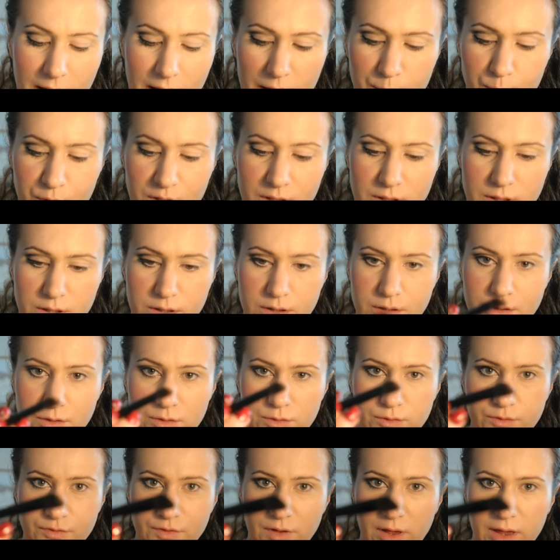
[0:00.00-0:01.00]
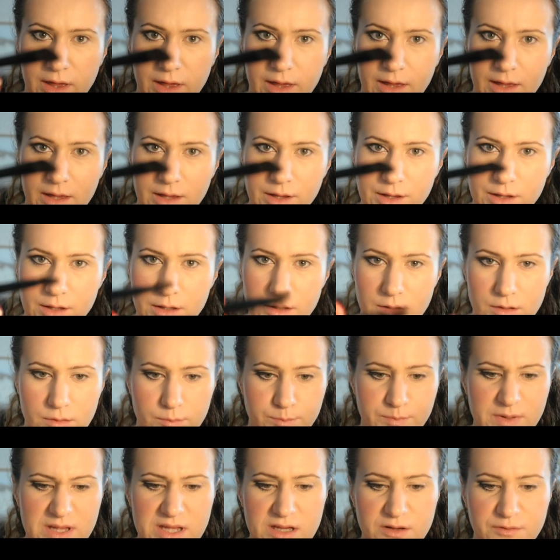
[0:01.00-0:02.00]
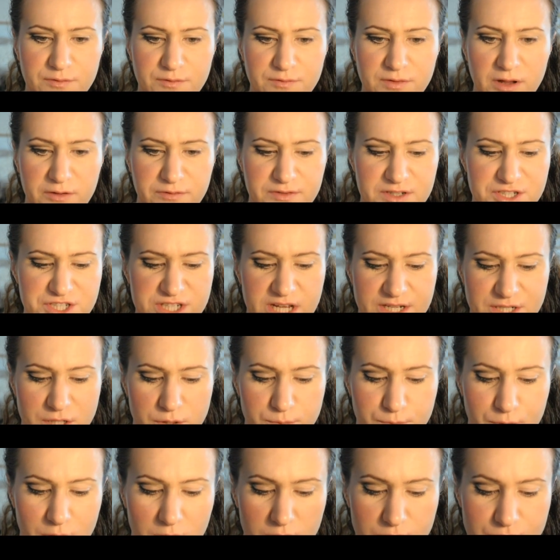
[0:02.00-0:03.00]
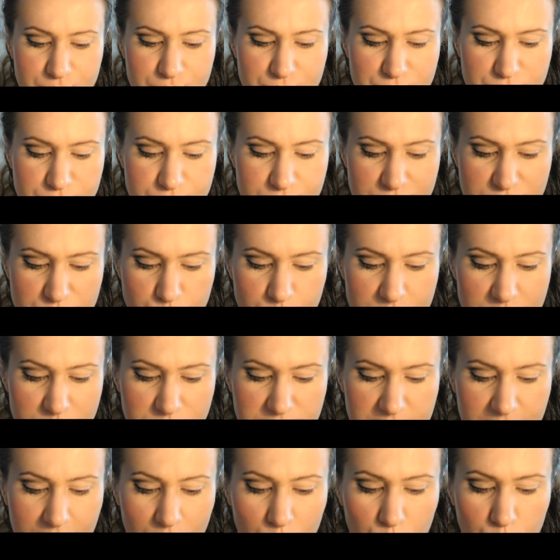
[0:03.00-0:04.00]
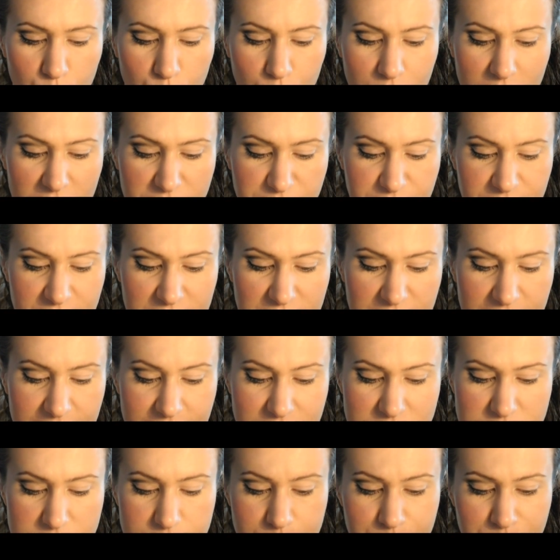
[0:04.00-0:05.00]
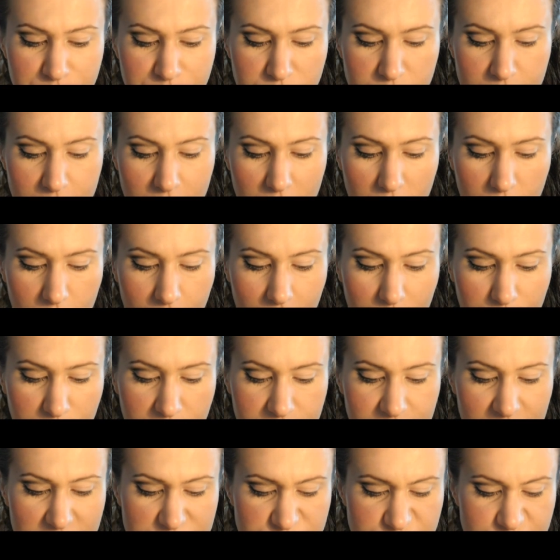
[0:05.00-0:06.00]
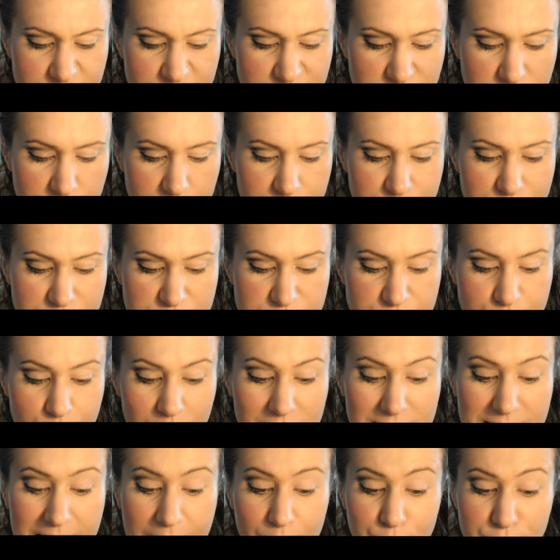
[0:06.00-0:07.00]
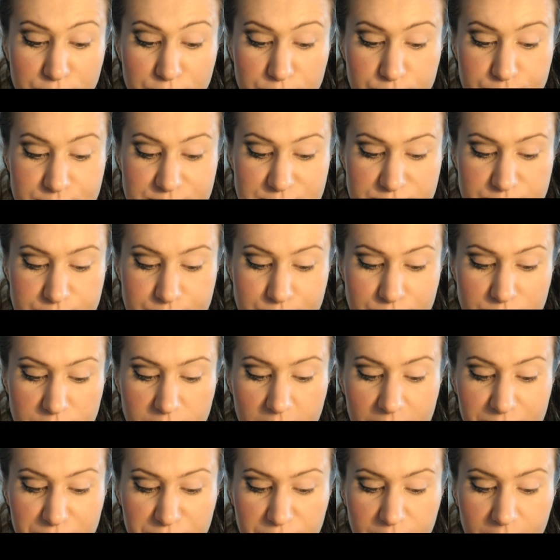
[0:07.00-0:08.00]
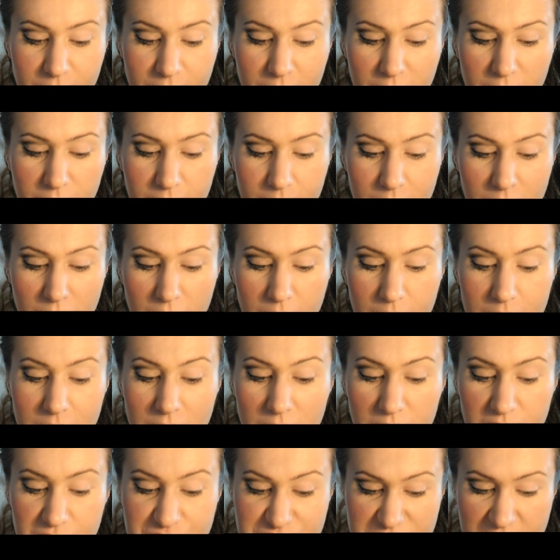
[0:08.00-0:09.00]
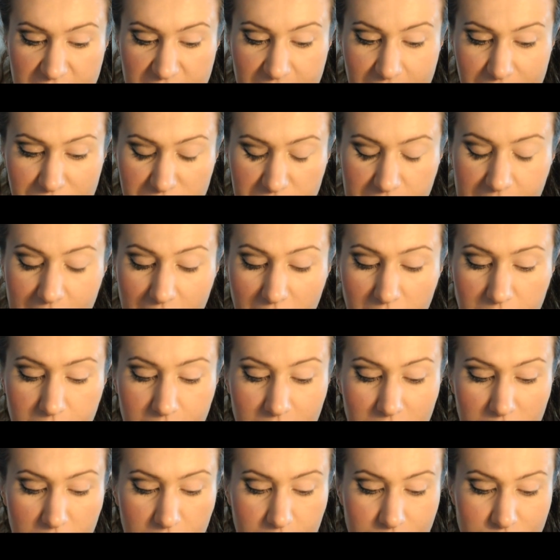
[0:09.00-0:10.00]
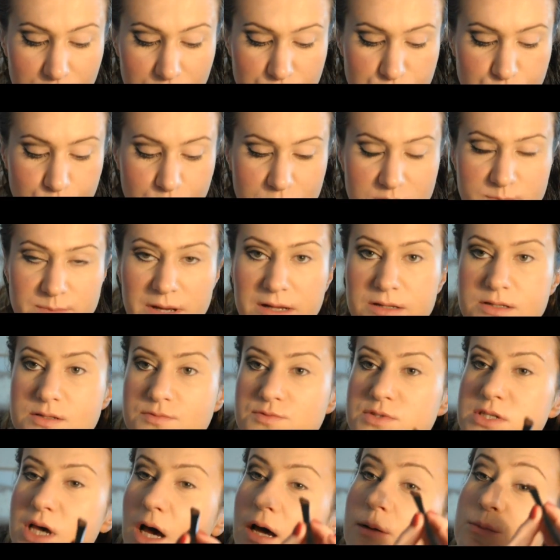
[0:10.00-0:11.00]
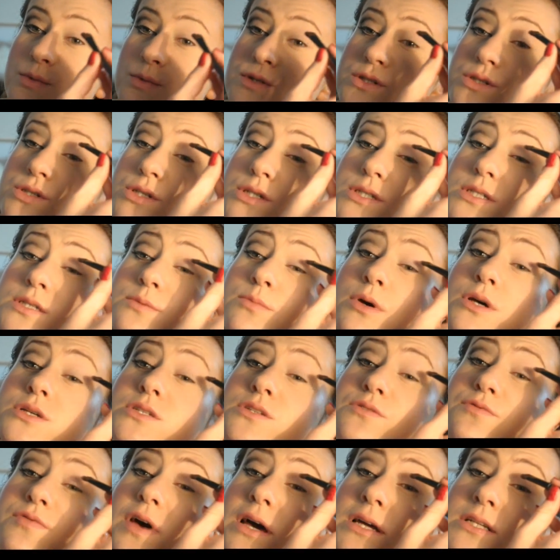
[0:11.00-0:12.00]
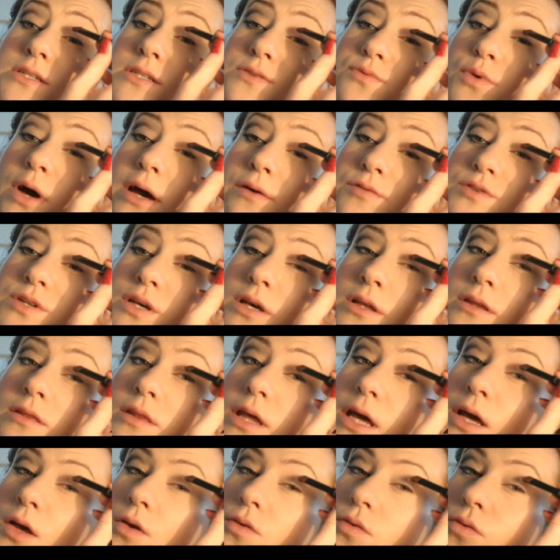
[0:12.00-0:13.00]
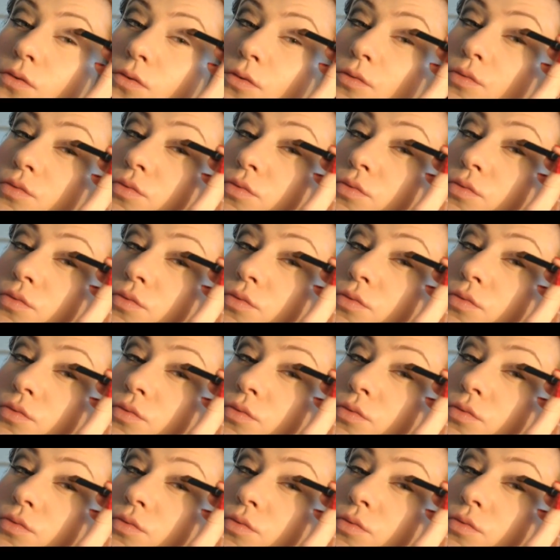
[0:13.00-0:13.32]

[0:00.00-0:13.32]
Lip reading: And we're going to use a big fluffy shadow brush to sweep that all over the lid, and that's just going to allow you to cover a larger area in a short amount of time. So it's just the most effective way of doing things.